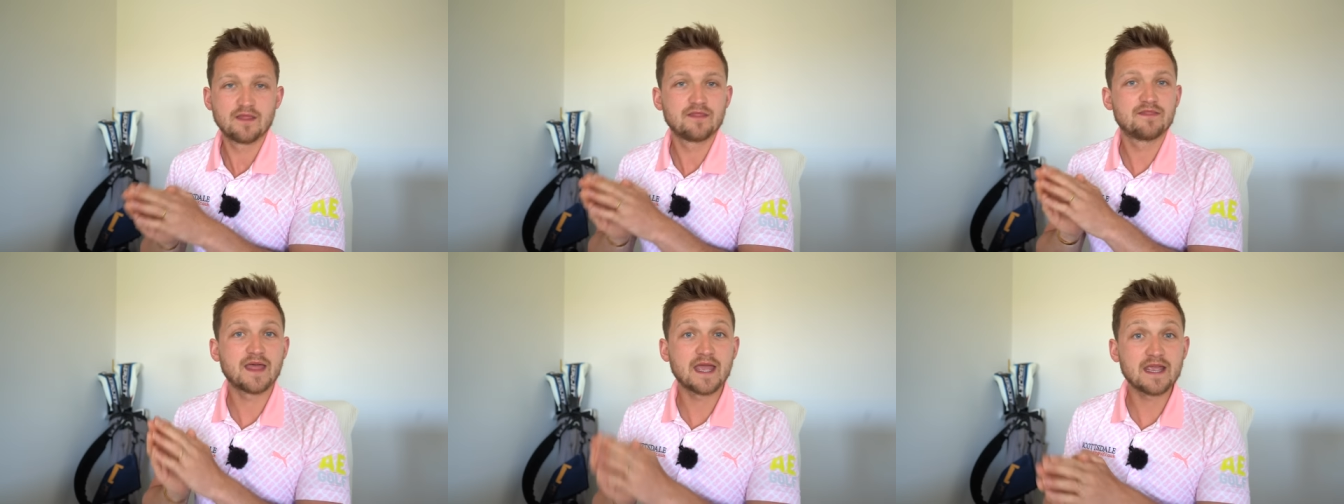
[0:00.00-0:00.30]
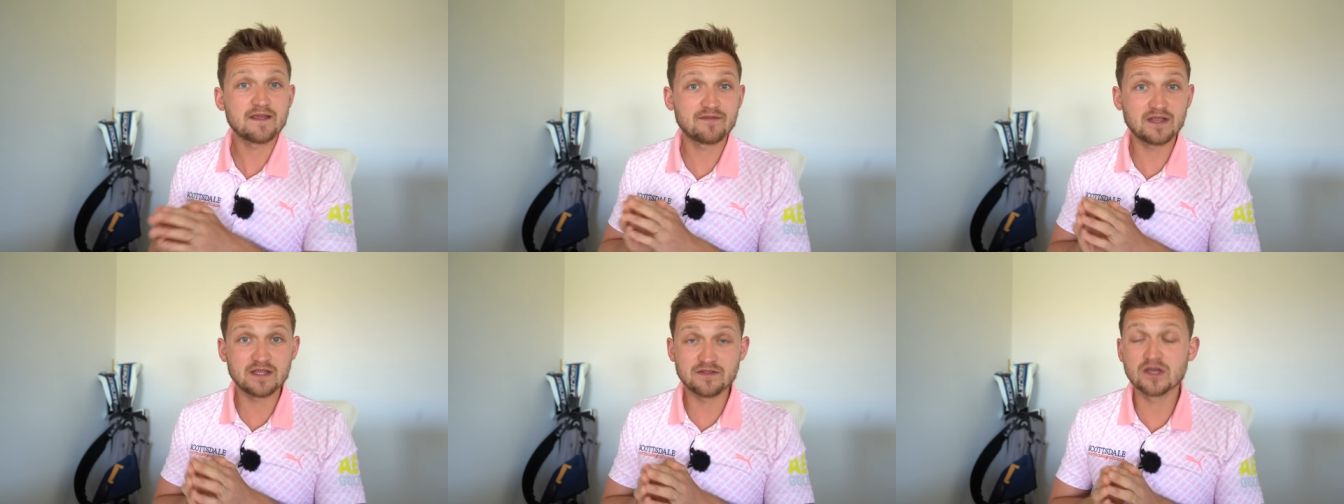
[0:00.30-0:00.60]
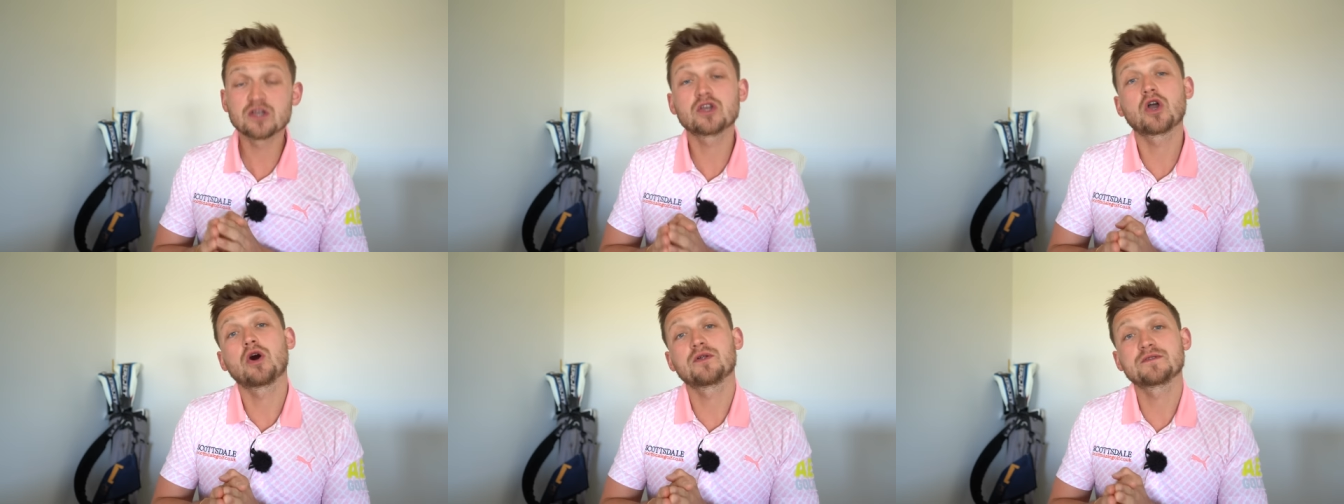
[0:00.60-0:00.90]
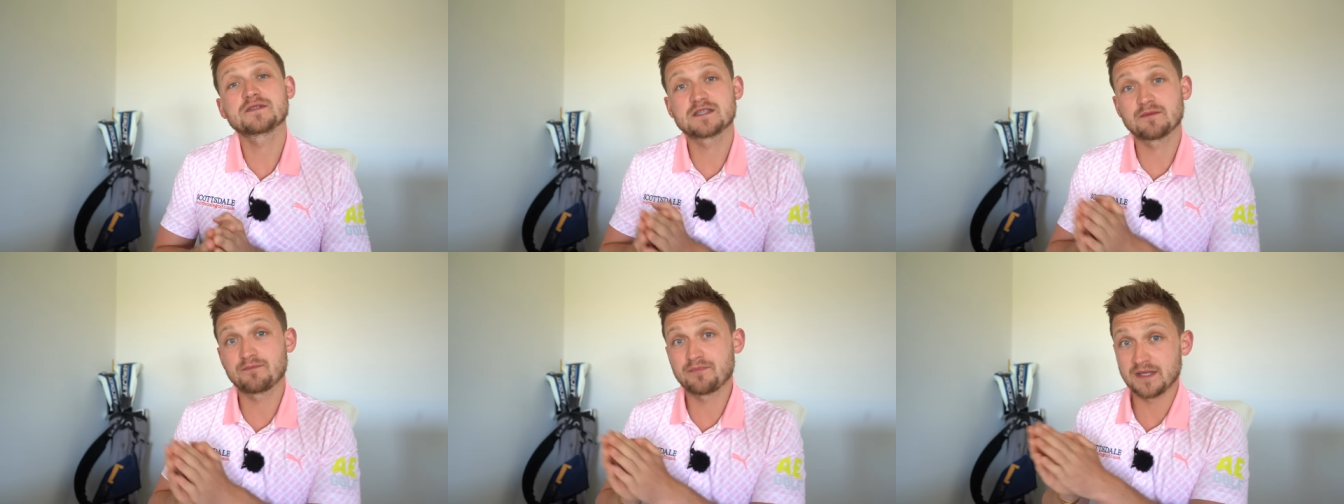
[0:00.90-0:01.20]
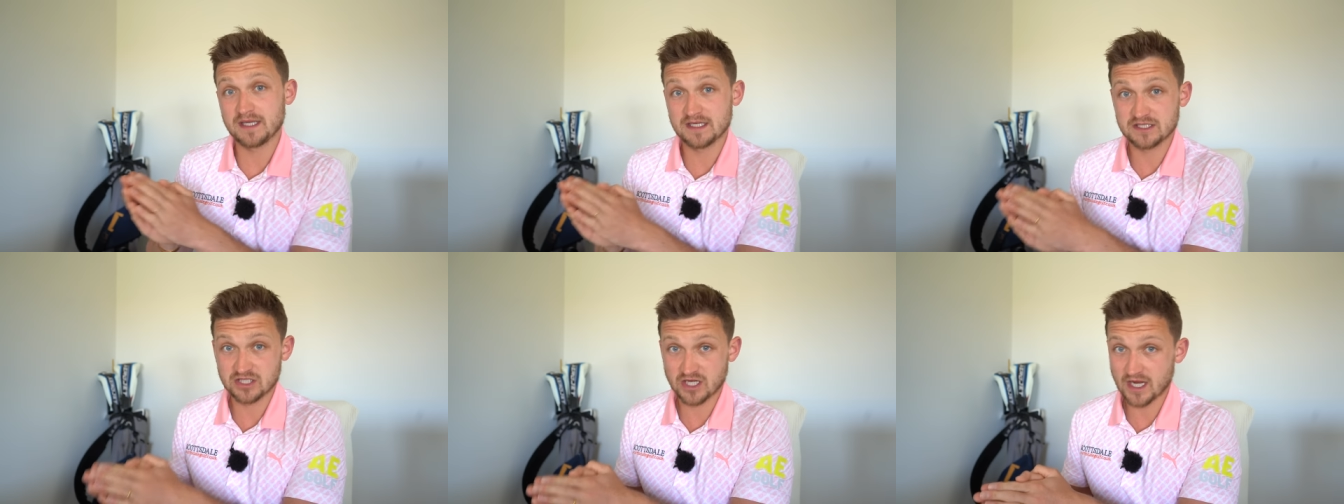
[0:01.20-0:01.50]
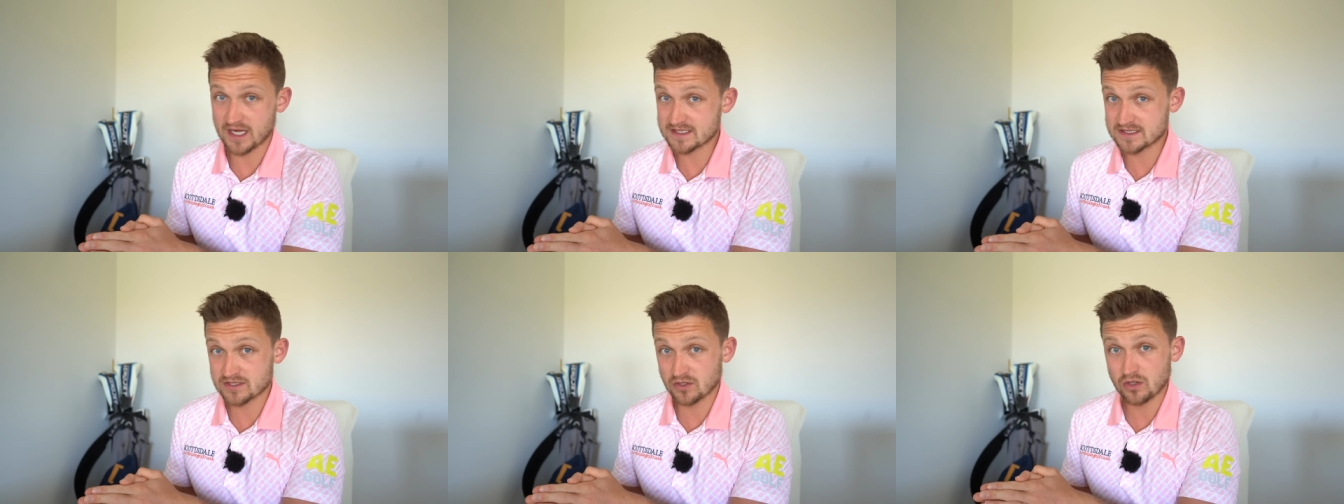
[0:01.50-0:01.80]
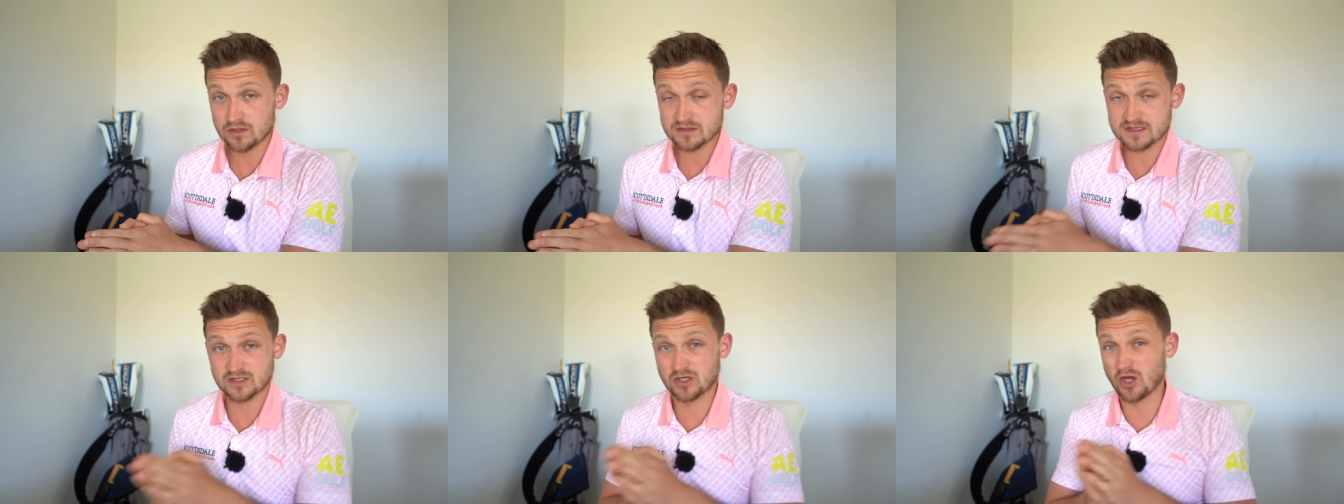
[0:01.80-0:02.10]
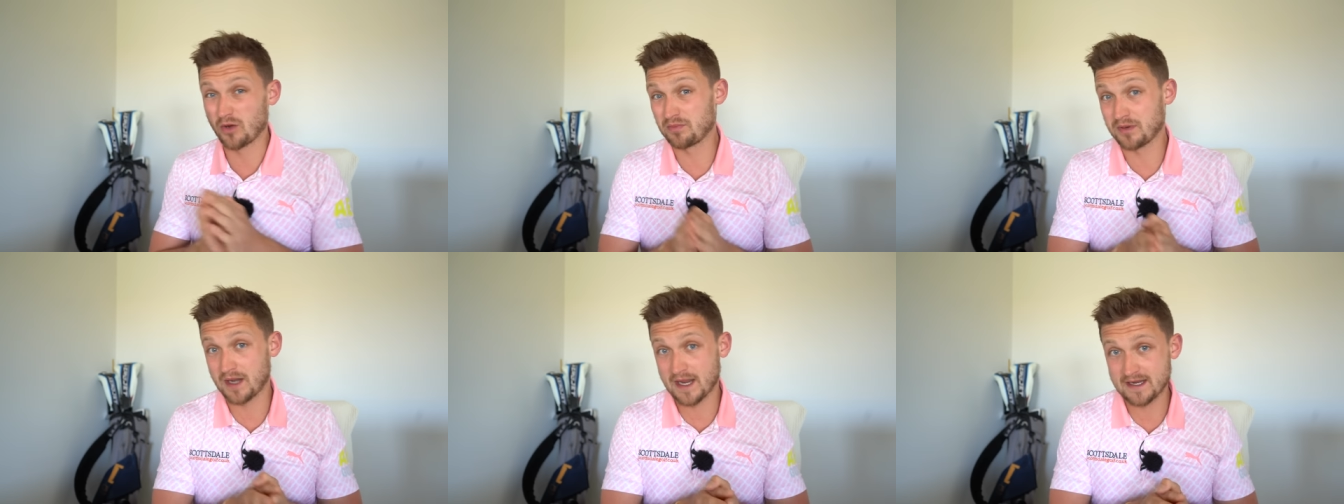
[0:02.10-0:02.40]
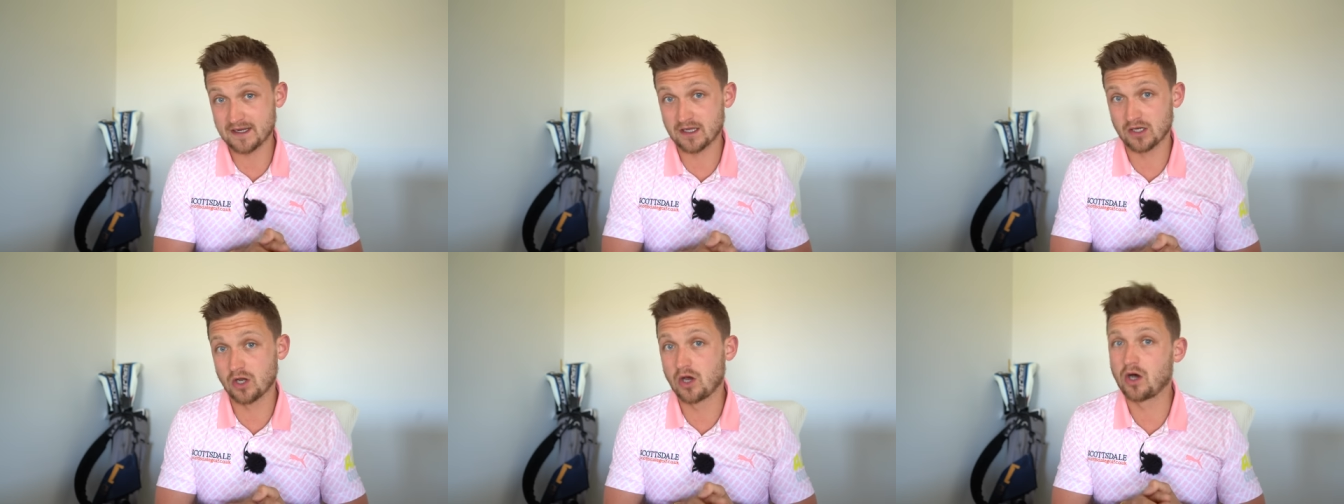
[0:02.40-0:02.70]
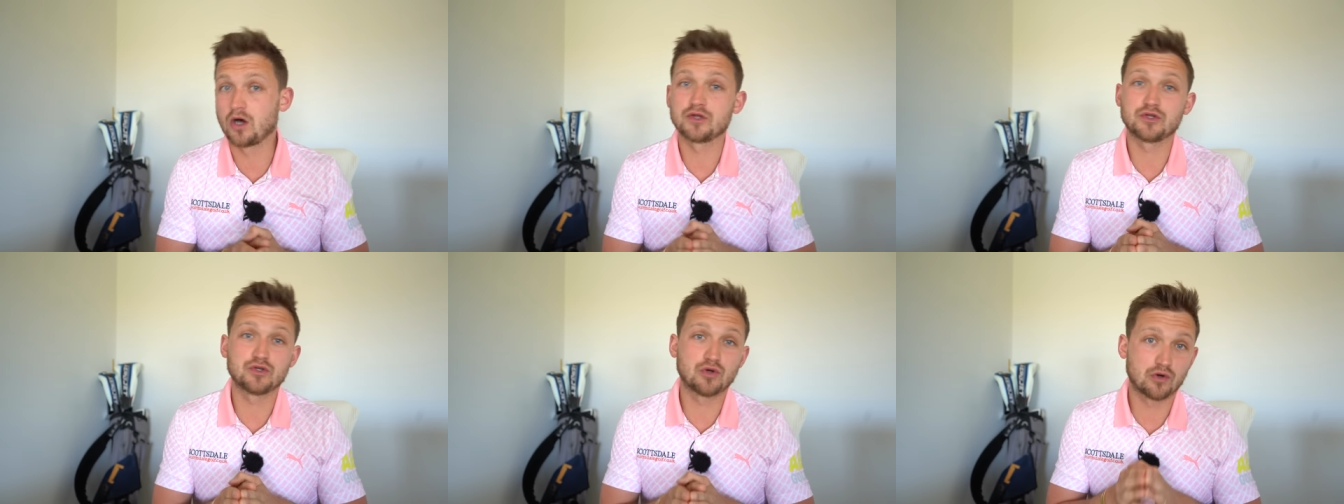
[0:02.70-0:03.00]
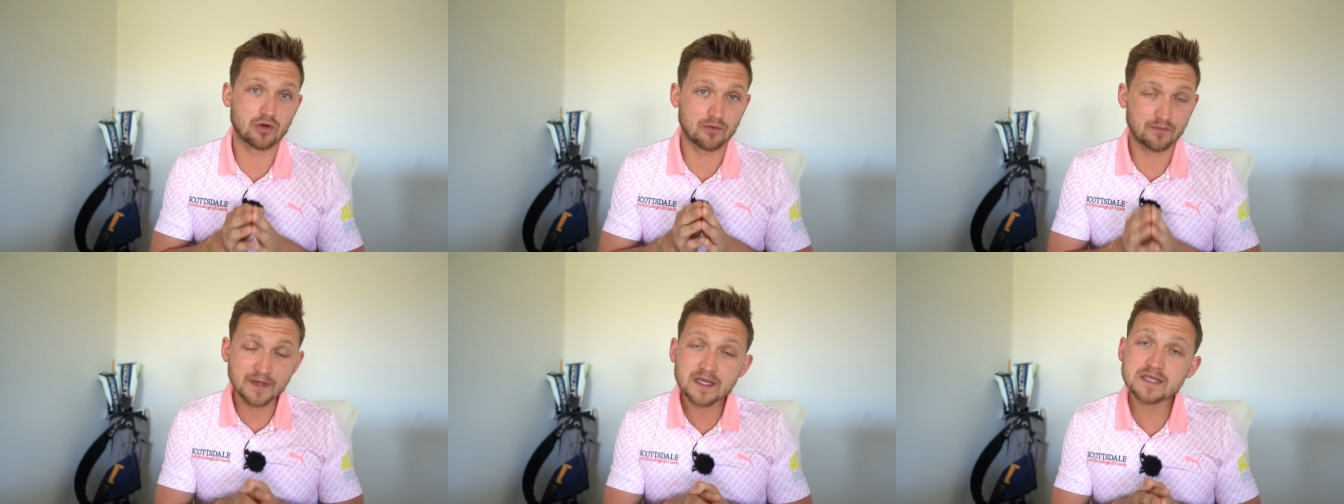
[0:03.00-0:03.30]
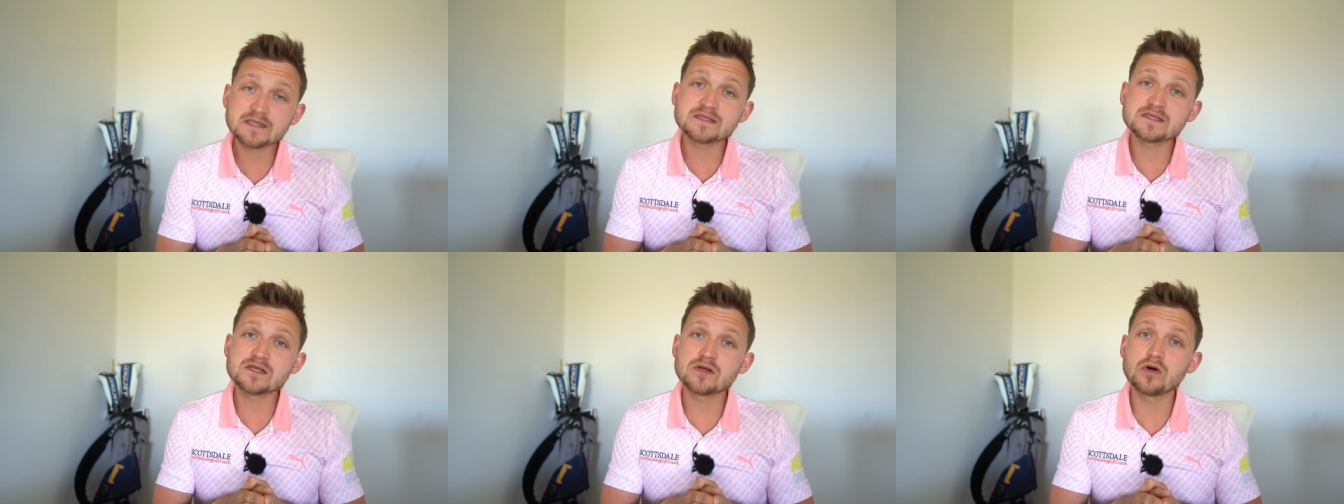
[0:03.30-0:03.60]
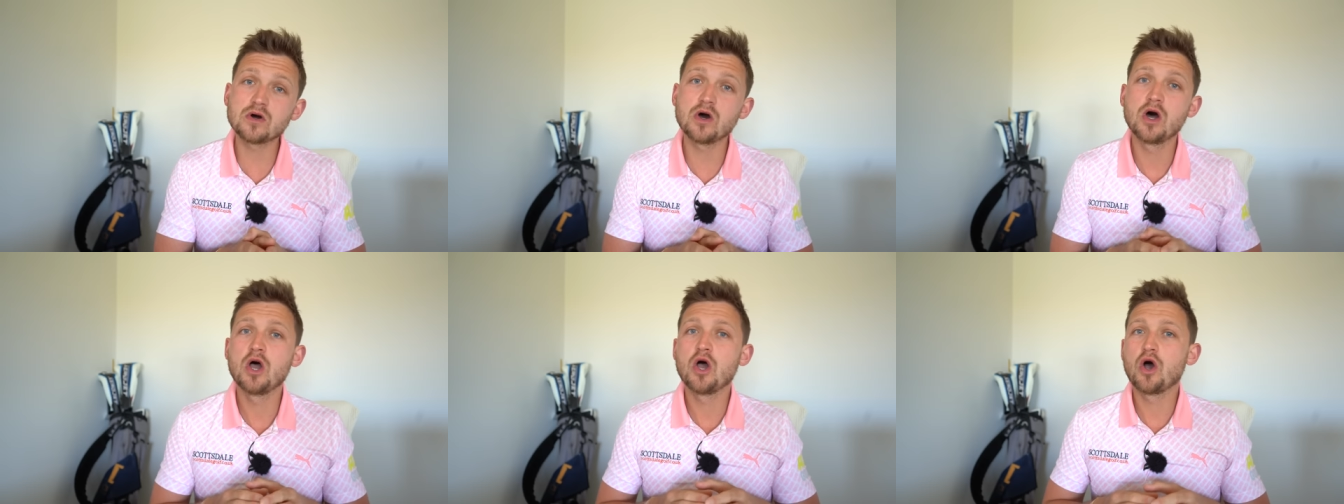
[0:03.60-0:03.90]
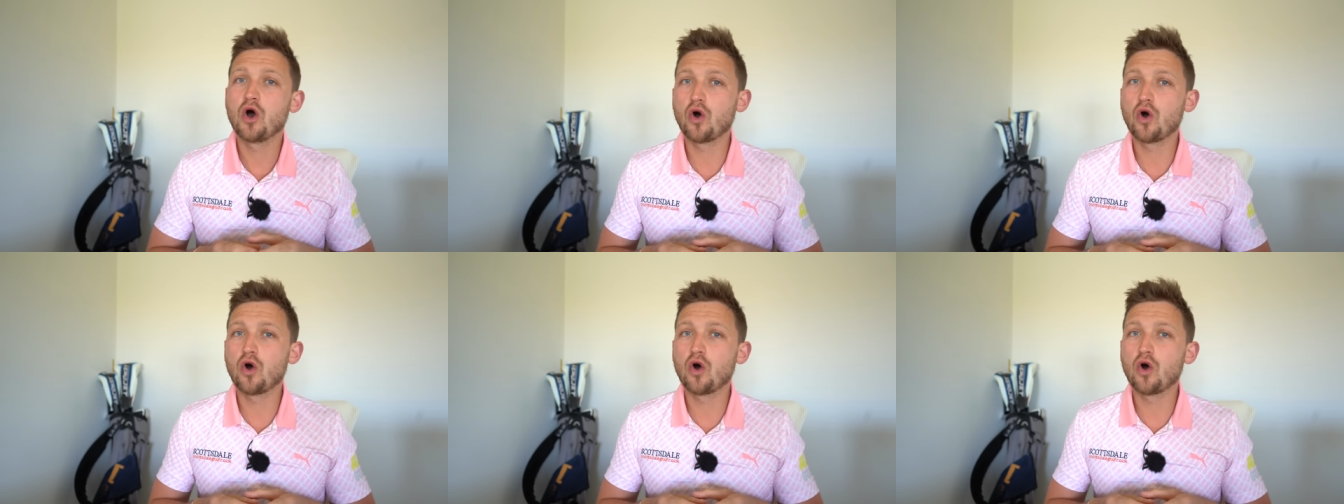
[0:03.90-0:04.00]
They've either gone to PGA Tour, so not playing a lot on European Tour,